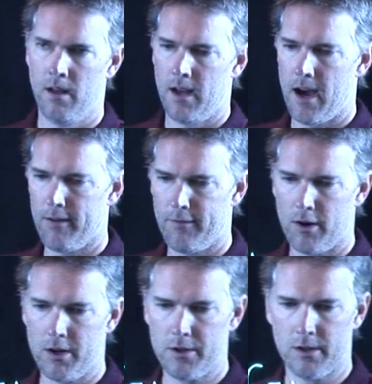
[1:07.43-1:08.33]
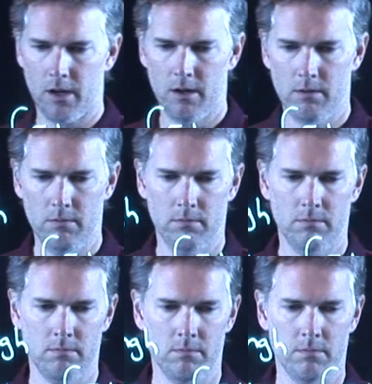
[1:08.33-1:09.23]
How far do you go?
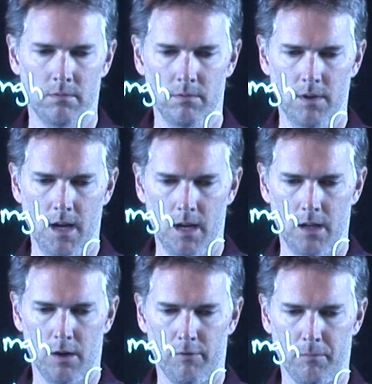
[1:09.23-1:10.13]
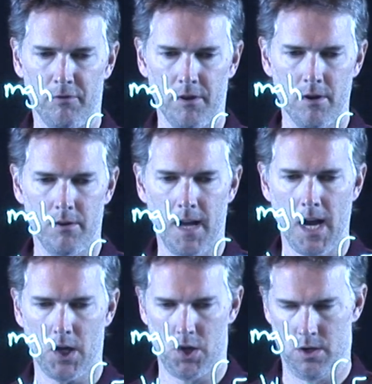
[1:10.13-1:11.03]
Eh, you go from 0 to
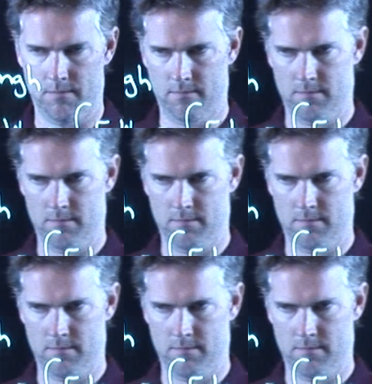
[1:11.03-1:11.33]
h.